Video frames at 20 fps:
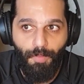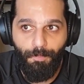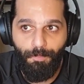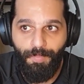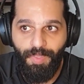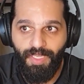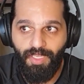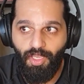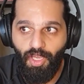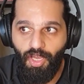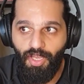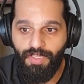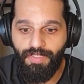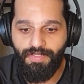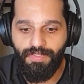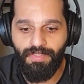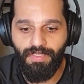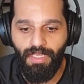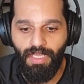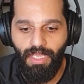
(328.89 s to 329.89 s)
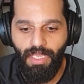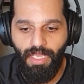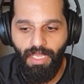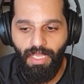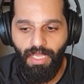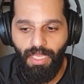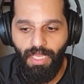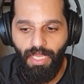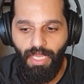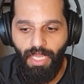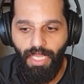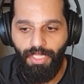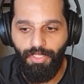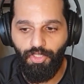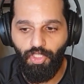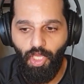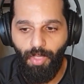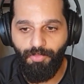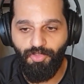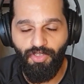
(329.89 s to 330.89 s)
because in
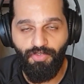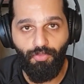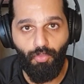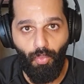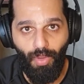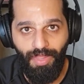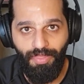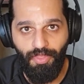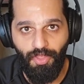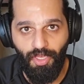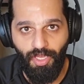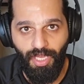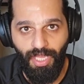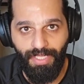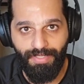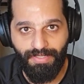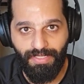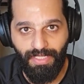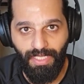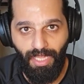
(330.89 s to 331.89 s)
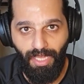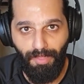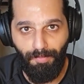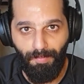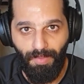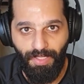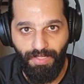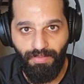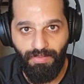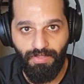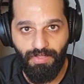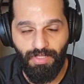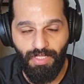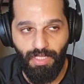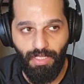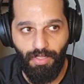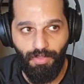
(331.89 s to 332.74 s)
terms of weather and climate,